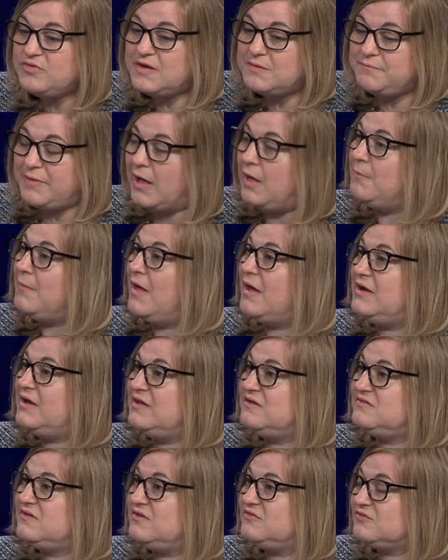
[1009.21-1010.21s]
that Belmont
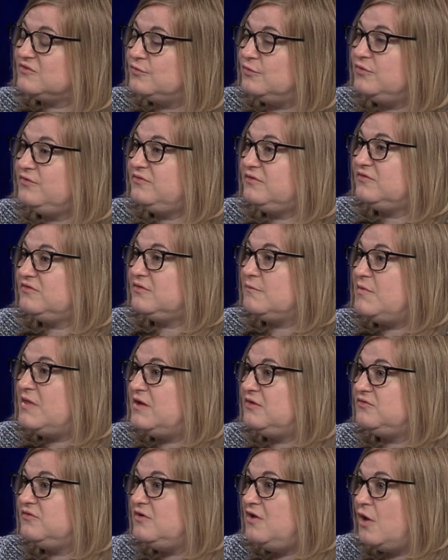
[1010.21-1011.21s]
is a school system that
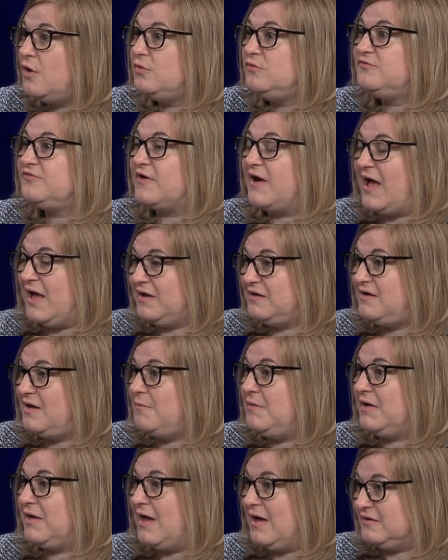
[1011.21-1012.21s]
is known for
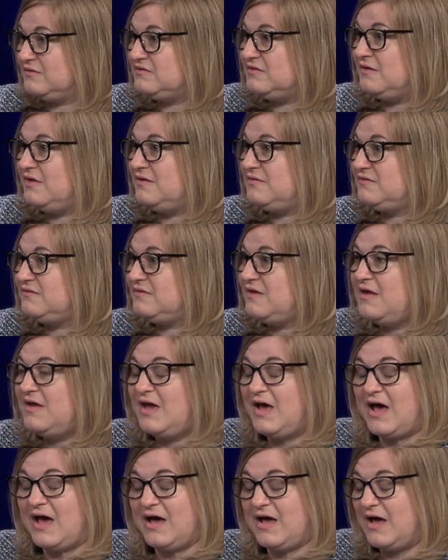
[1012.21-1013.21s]
academic excellence
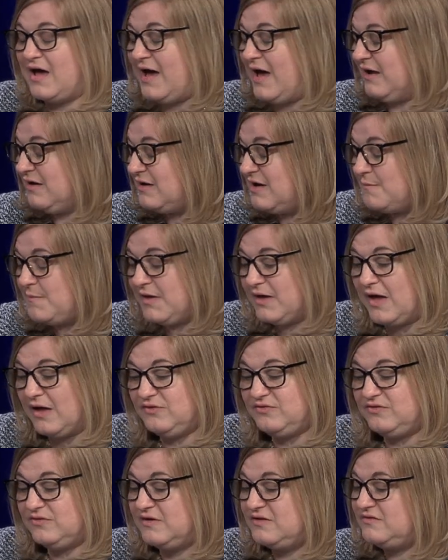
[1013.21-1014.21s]
academic
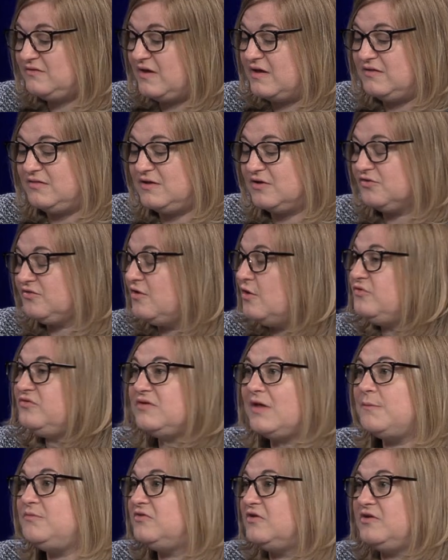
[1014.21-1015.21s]
excellence, it, there's no
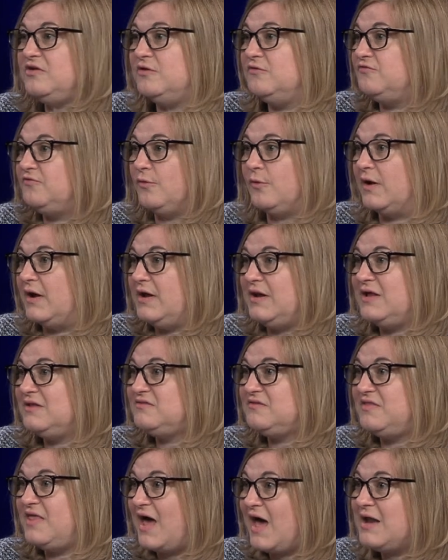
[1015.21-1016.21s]
substitute for it. It's
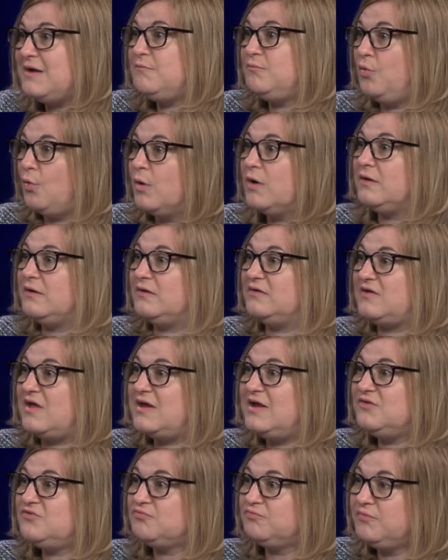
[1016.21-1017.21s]
that important. And
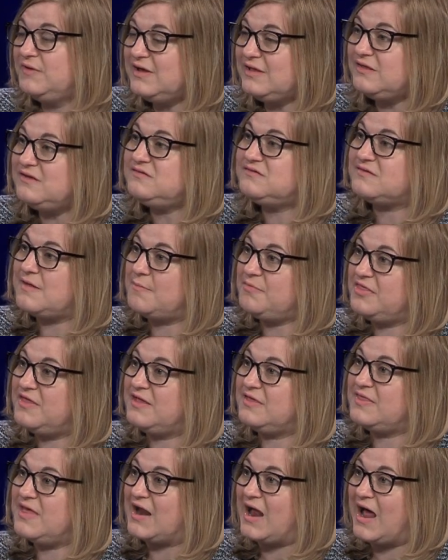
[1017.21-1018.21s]
it's really
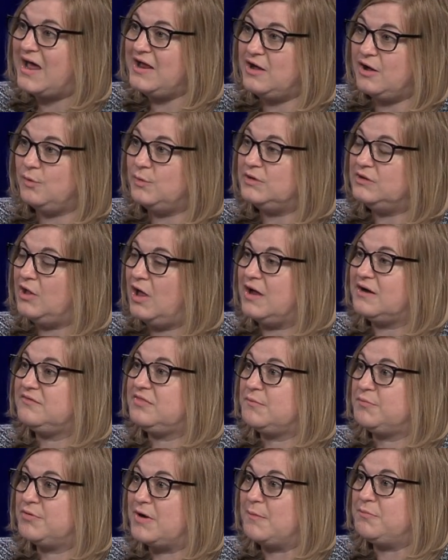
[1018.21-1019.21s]
something that I owe a lot of the
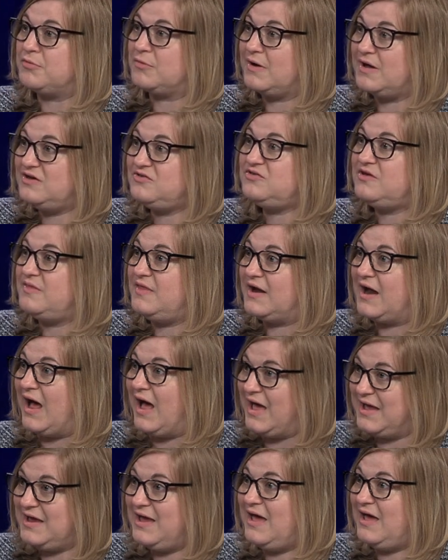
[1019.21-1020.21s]
preparation that
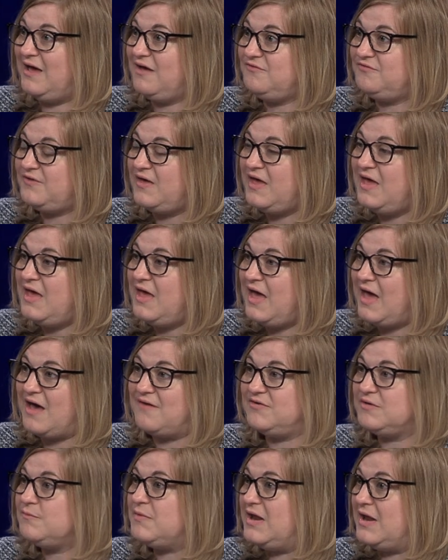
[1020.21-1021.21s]
I have,
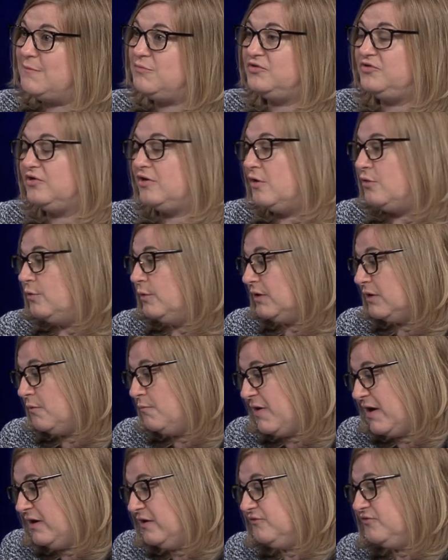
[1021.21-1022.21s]
having been able to go to a
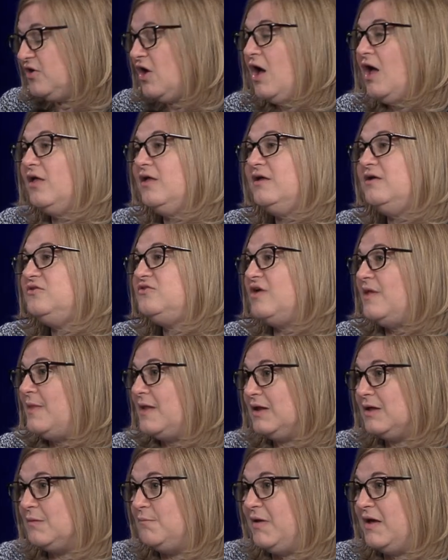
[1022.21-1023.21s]
competitive college and then
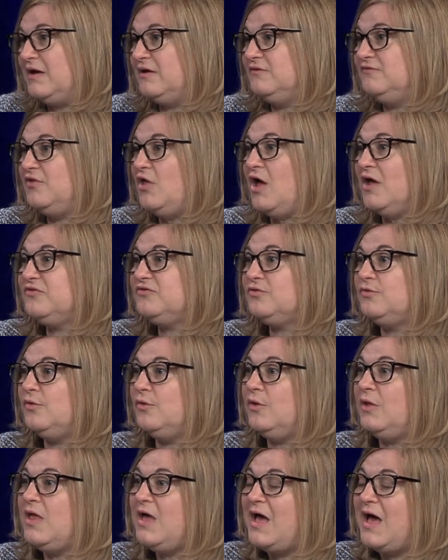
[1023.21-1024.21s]
a competitive law
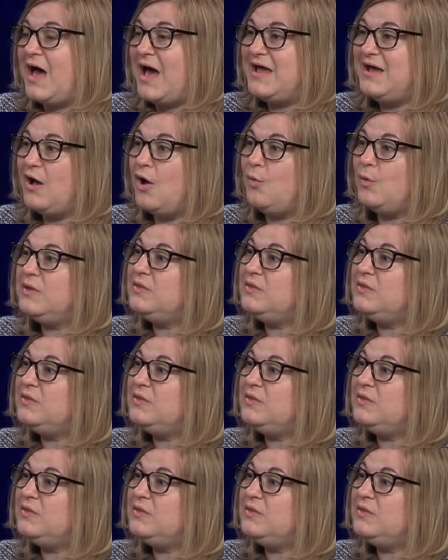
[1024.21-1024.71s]
school. I owe a